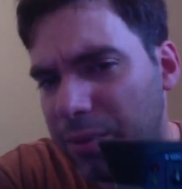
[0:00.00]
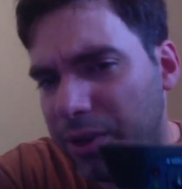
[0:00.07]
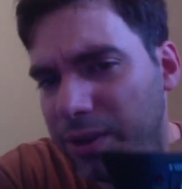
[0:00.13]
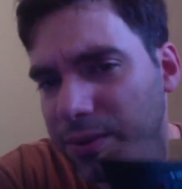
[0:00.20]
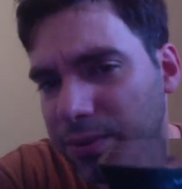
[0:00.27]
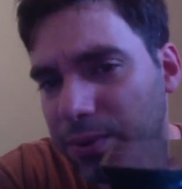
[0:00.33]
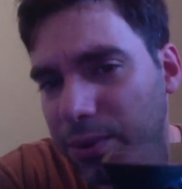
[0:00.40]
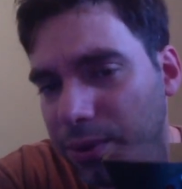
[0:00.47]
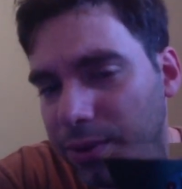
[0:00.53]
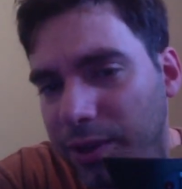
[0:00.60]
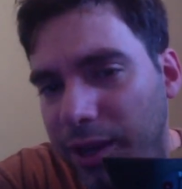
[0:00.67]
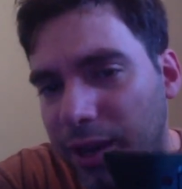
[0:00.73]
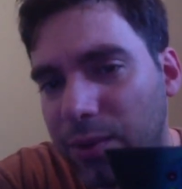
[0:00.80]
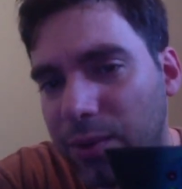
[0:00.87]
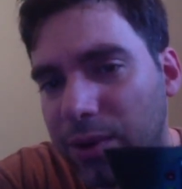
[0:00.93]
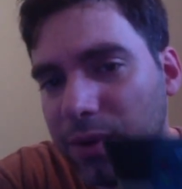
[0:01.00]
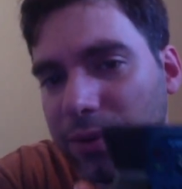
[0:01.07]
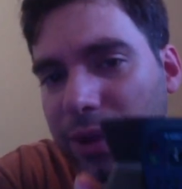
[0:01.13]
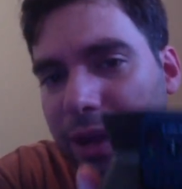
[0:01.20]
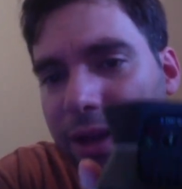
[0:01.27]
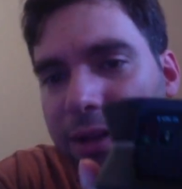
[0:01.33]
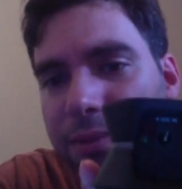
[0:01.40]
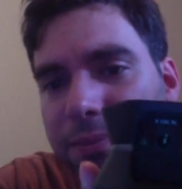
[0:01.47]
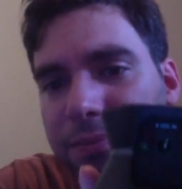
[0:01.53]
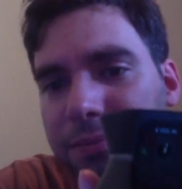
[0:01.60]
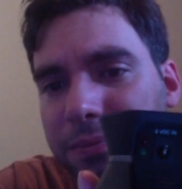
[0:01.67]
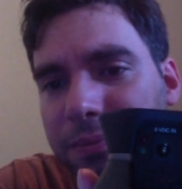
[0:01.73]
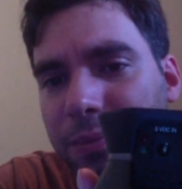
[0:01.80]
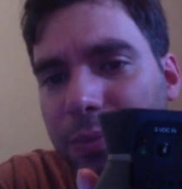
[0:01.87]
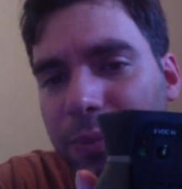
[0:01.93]
think the PS4 they got rid of that
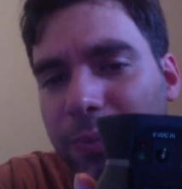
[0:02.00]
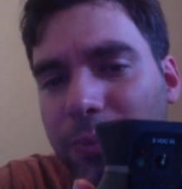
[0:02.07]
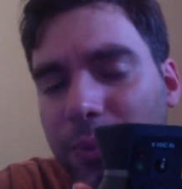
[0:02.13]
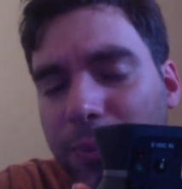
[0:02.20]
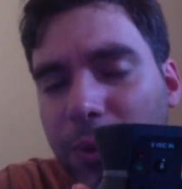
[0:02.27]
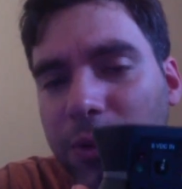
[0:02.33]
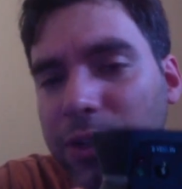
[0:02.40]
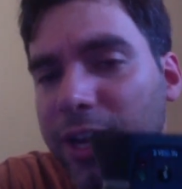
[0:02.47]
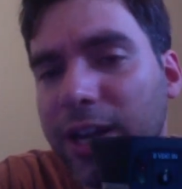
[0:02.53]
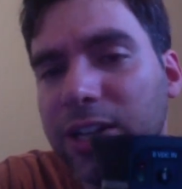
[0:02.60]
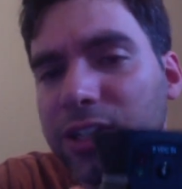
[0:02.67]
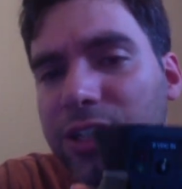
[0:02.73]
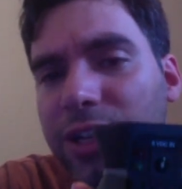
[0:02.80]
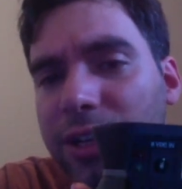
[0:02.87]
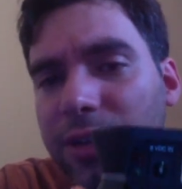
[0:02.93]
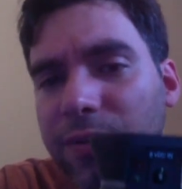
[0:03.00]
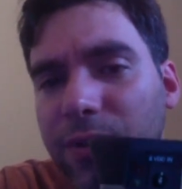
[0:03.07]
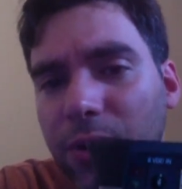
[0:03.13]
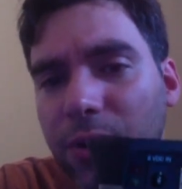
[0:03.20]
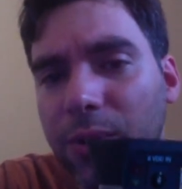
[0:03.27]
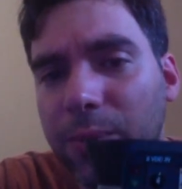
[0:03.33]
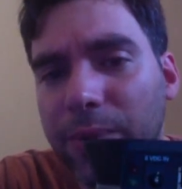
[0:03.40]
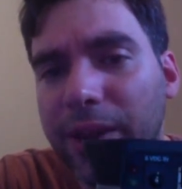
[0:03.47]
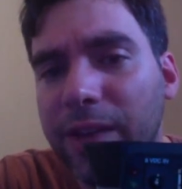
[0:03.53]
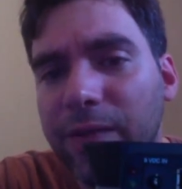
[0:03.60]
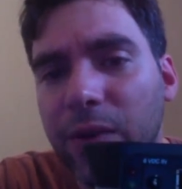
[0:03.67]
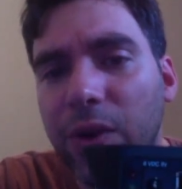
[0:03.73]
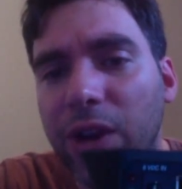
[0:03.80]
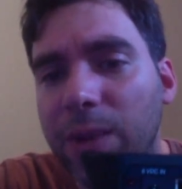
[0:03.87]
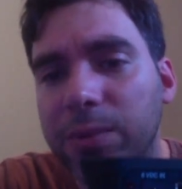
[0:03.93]
protection if you're
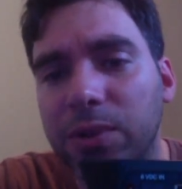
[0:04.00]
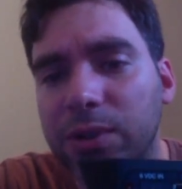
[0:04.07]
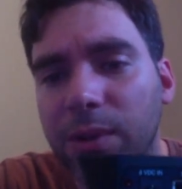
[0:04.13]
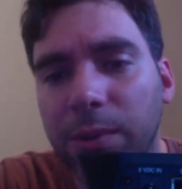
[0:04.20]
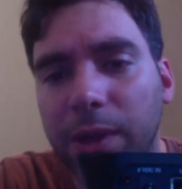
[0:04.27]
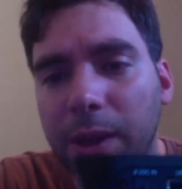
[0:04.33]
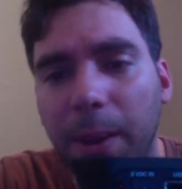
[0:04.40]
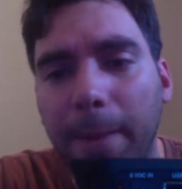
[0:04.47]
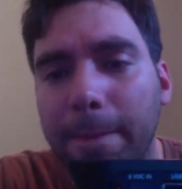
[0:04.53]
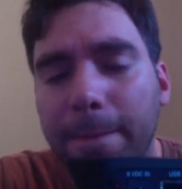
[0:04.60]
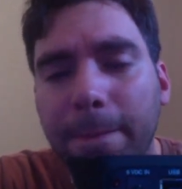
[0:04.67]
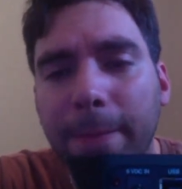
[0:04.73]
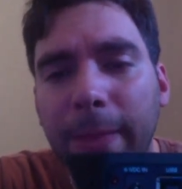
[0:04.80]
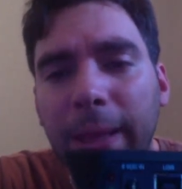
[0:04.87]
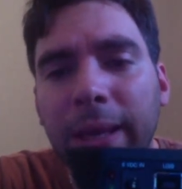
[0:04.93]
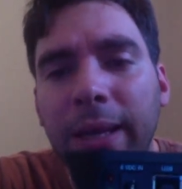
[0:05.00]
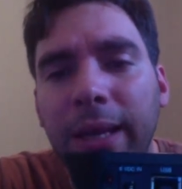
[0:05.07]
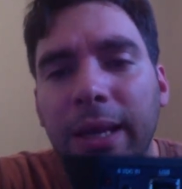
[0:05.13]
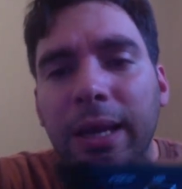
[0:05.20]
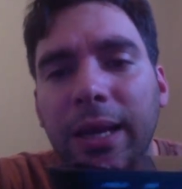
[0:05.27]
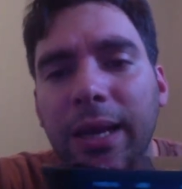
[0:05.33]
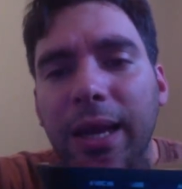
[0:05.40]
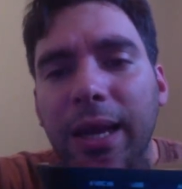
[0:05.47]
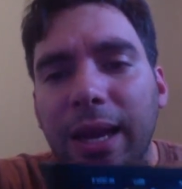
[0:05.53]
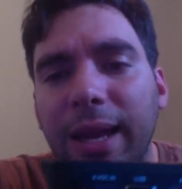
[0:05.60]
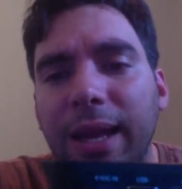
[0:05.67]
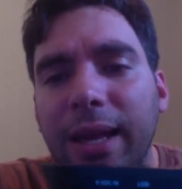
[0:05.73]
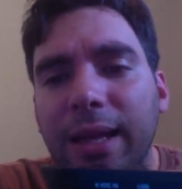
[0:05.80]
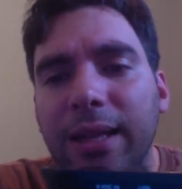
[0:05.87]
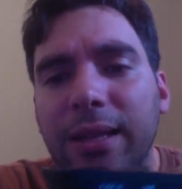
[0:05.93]
playing video games or something.
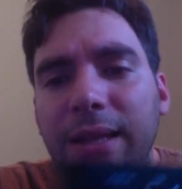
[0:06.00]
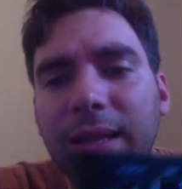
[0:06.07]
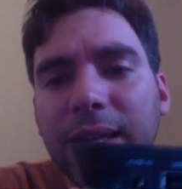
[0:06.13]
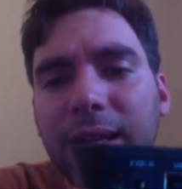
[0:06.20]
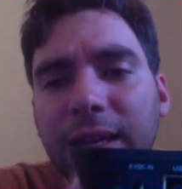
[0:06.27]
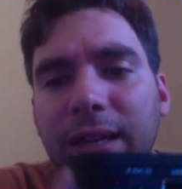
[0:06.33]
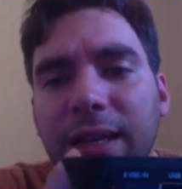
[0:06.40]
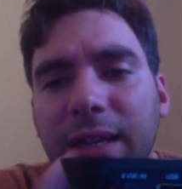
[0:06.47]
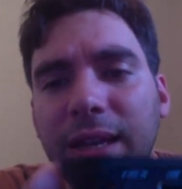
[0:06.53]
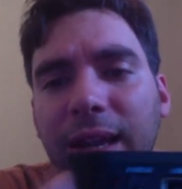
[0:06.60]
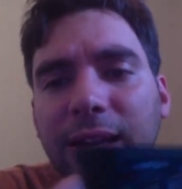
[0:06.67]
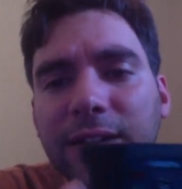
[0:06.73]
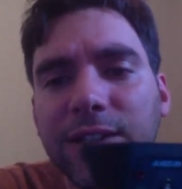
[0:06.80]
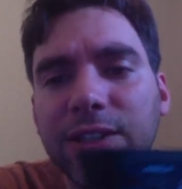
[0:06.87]
And the